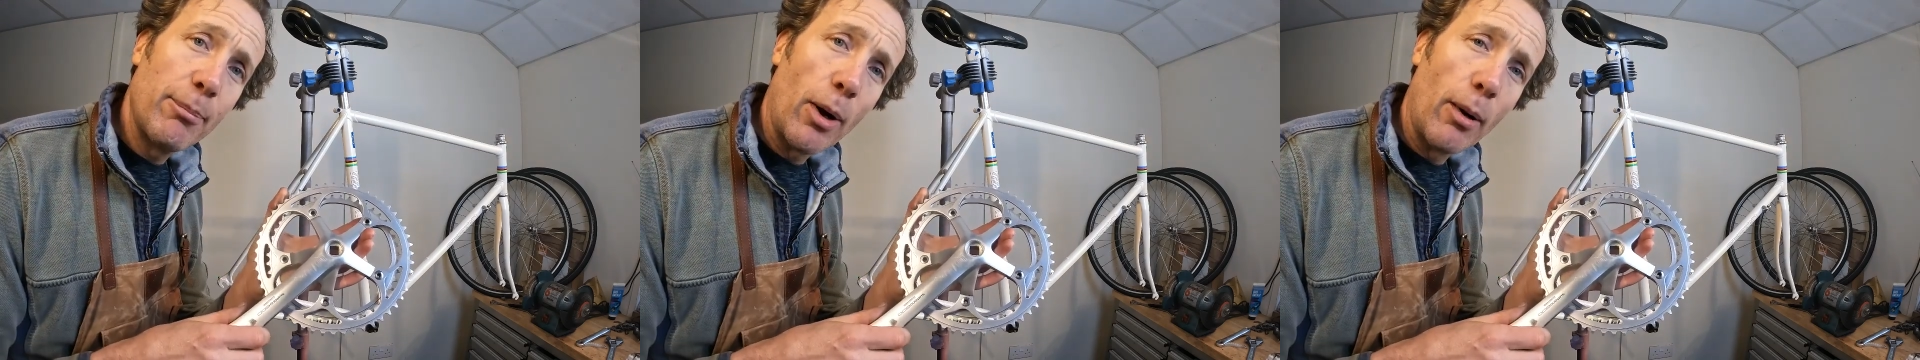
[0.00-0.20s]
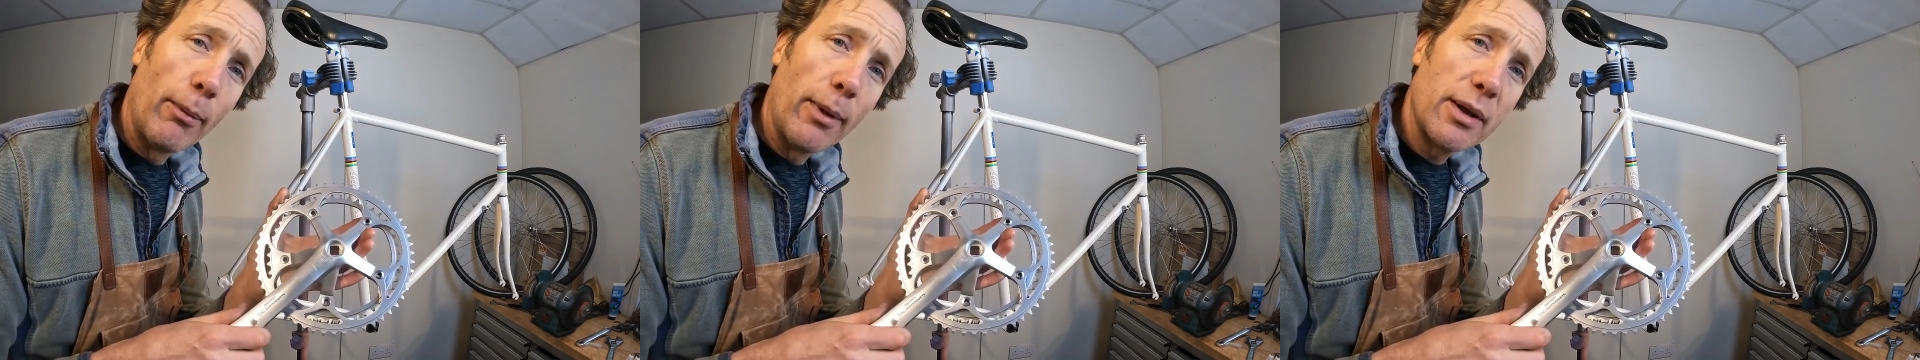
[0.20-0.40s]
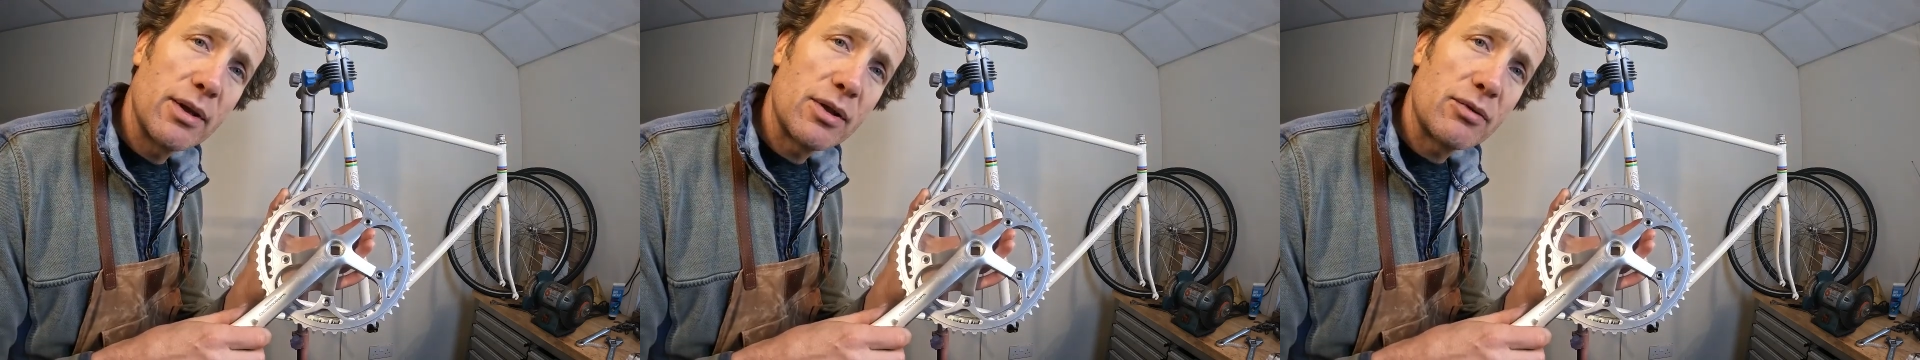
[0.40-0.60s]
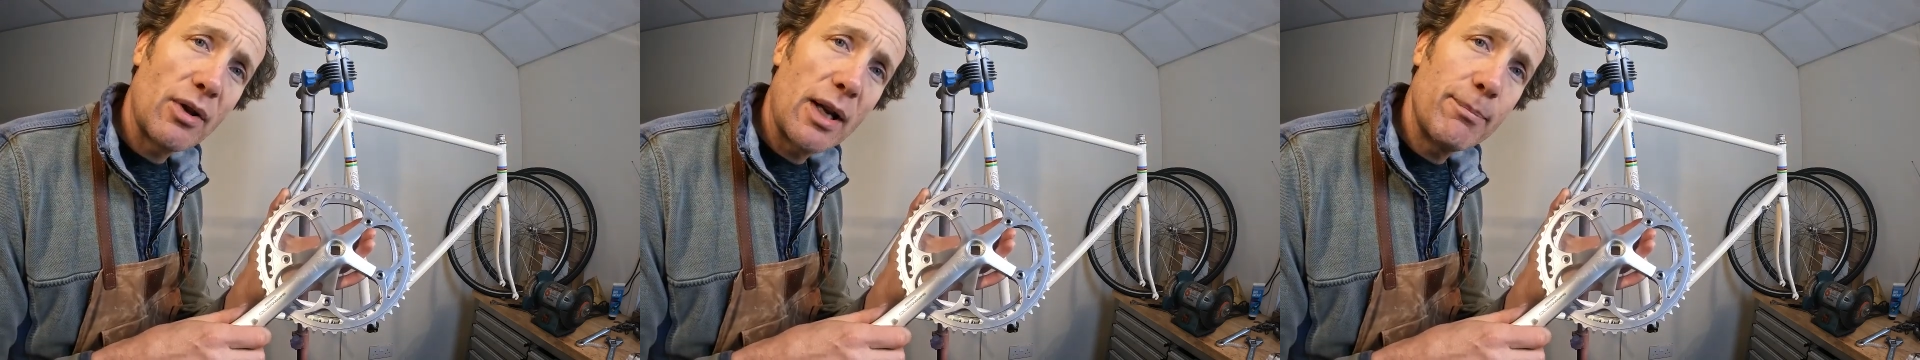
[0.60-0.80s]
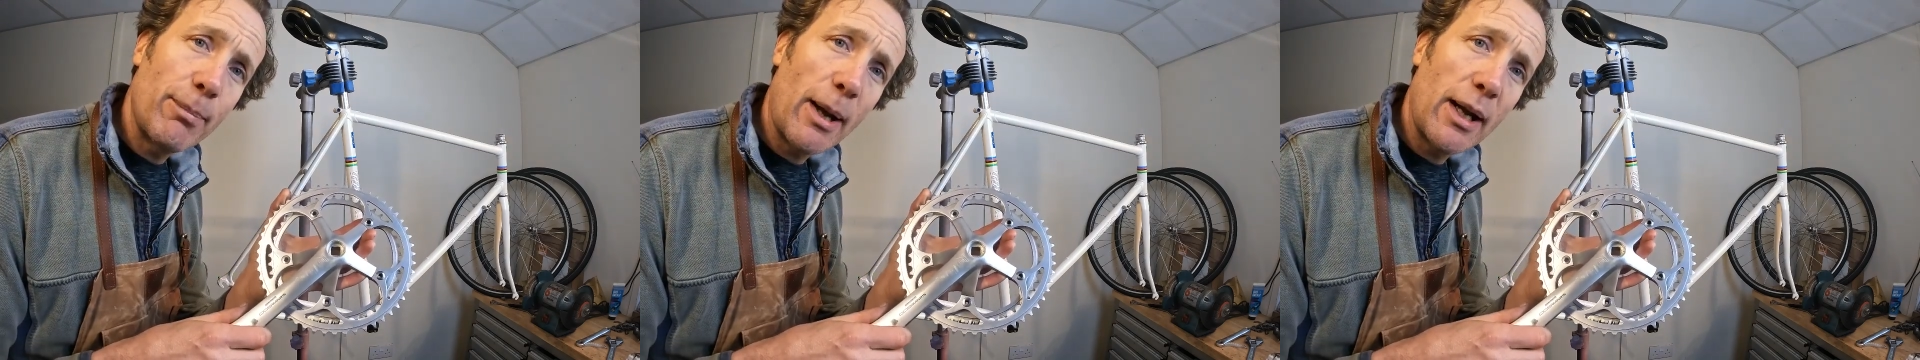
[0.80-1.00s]
pop this
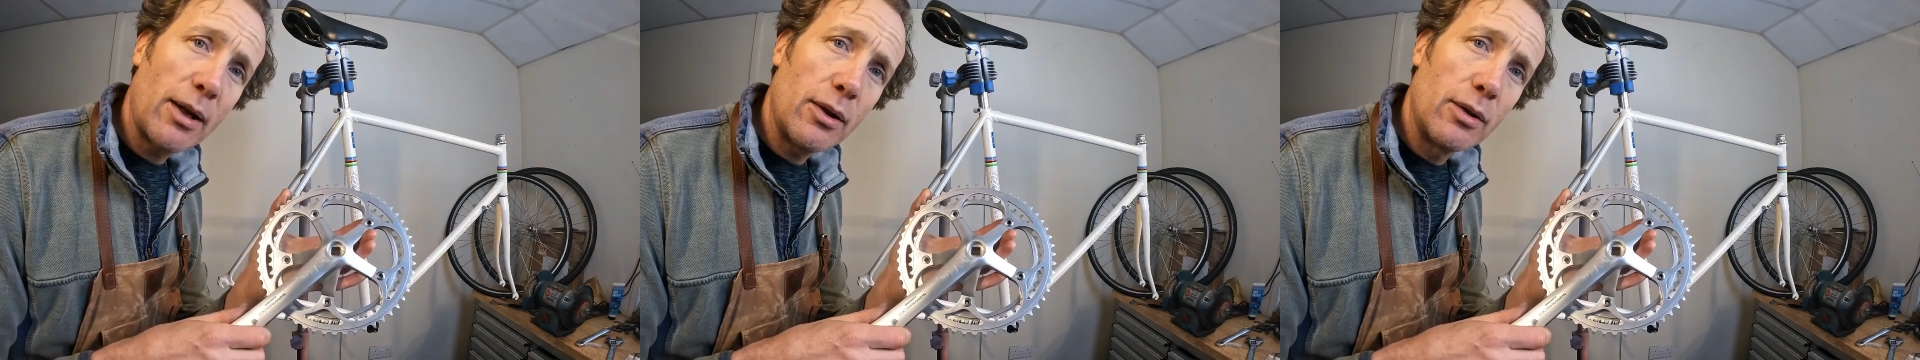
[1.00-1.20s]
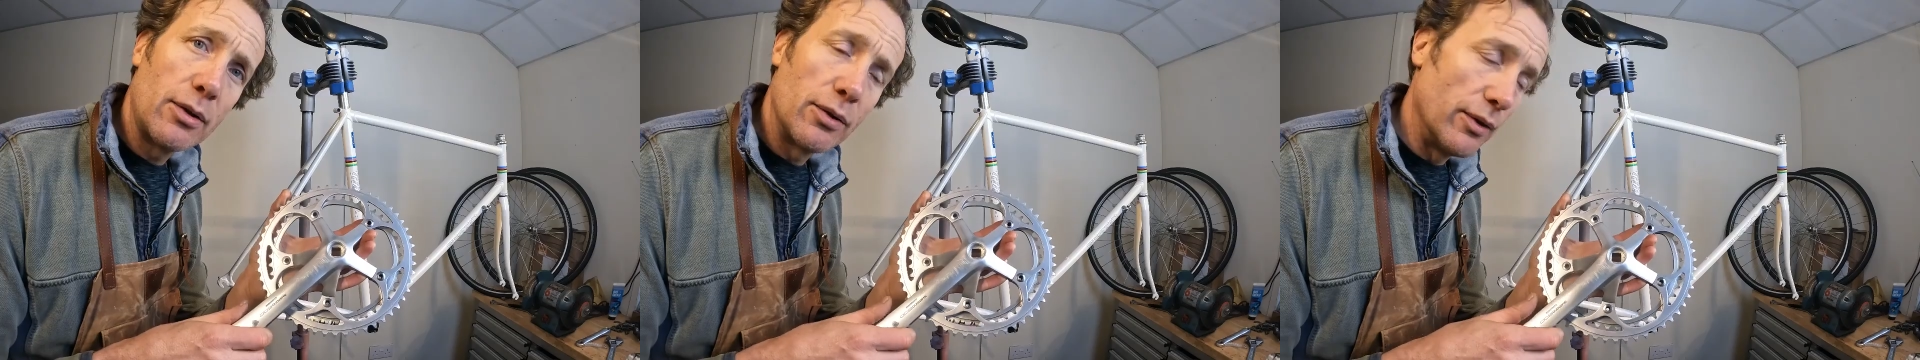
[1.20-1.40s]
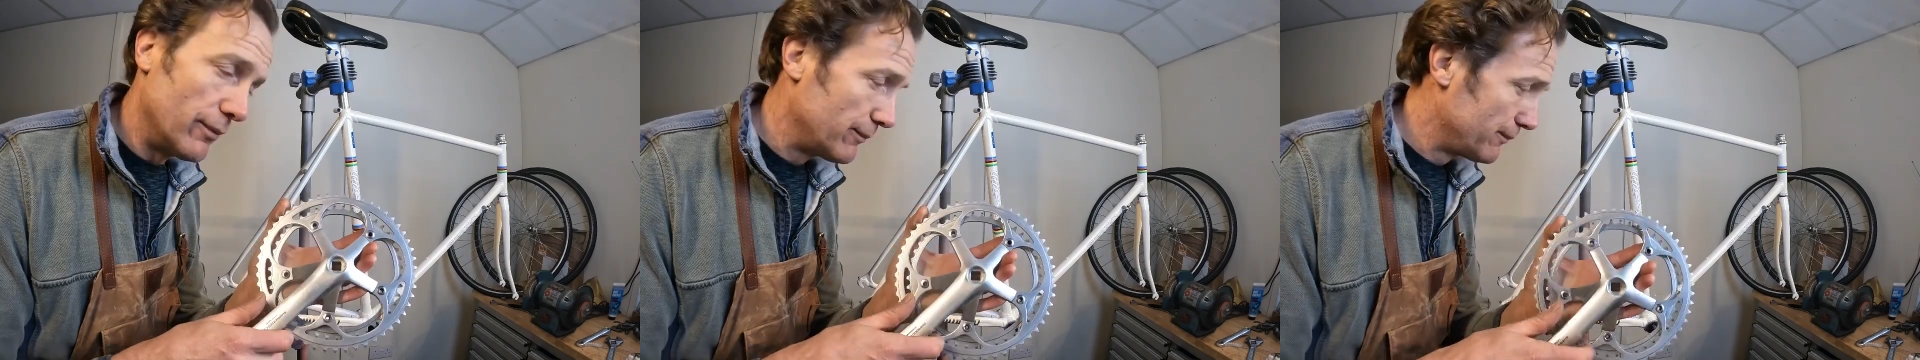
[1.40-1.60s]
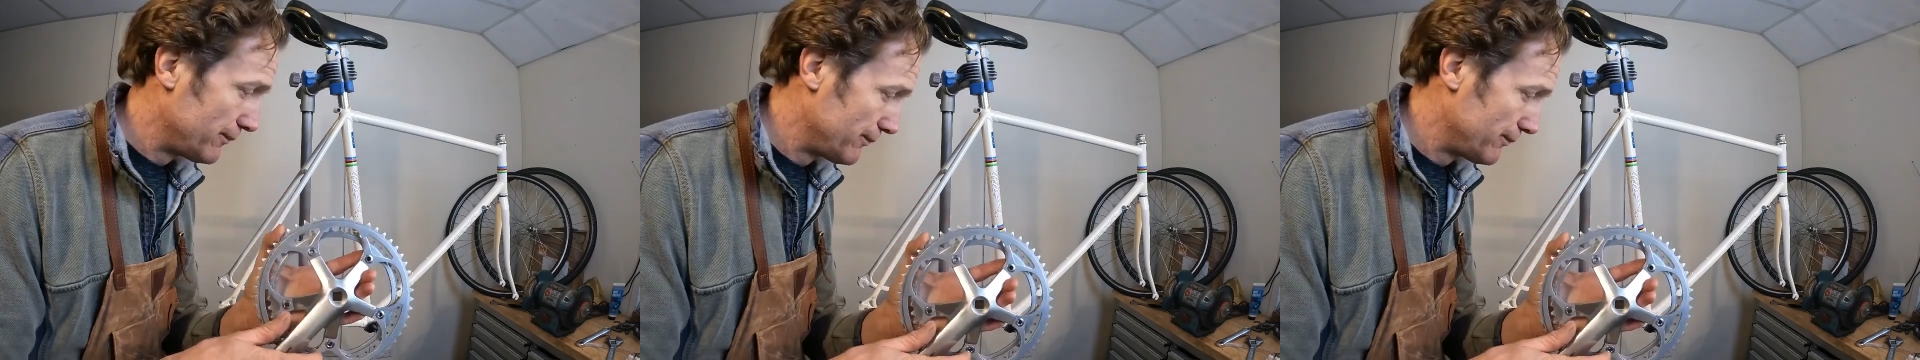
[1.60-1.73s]
straight back on.